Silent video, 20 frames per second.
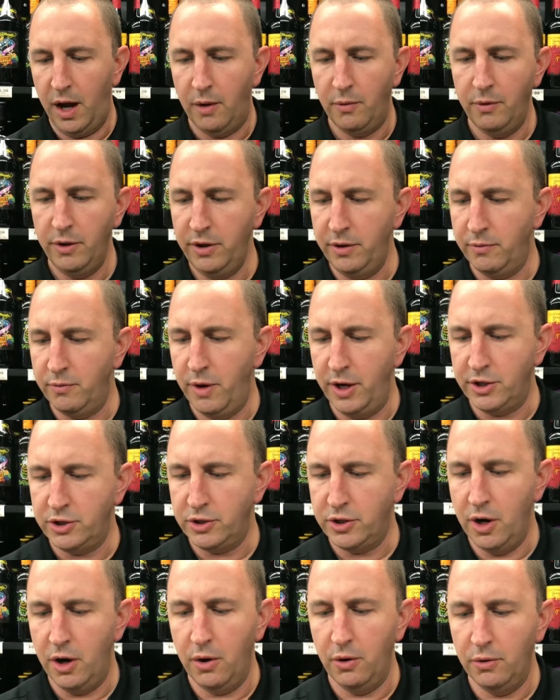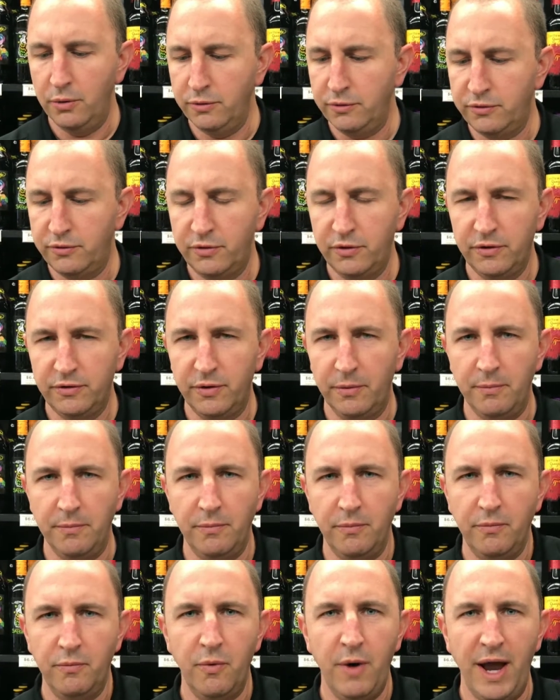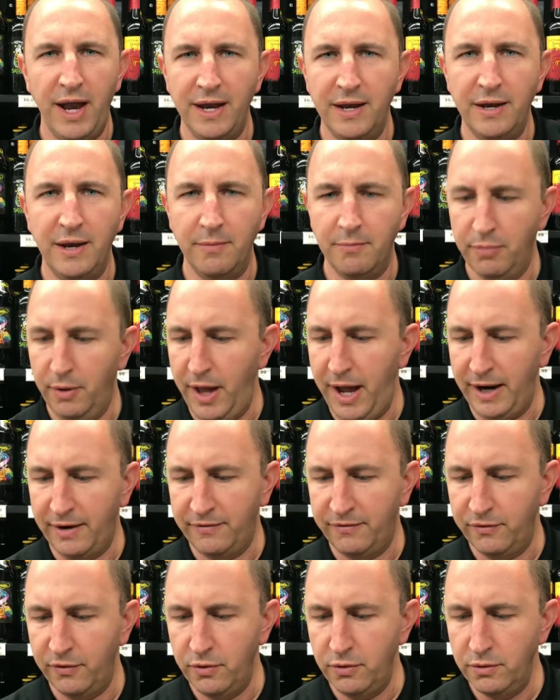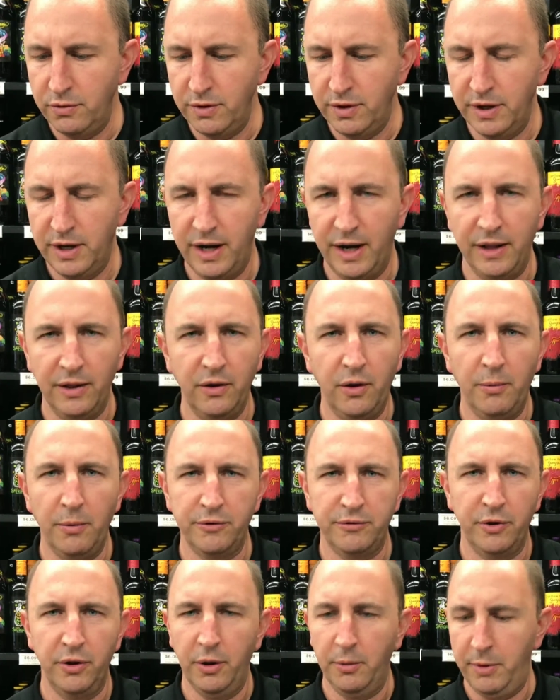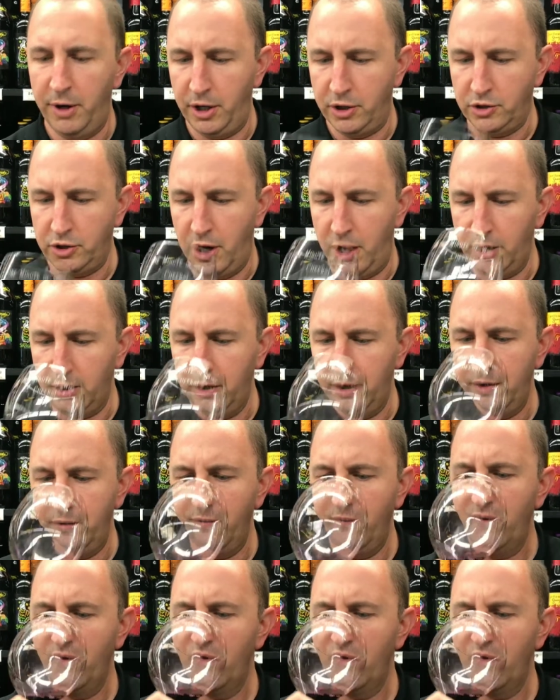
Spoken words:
Really rich nose, some red and black fruit, and almost a little bit of chocolate.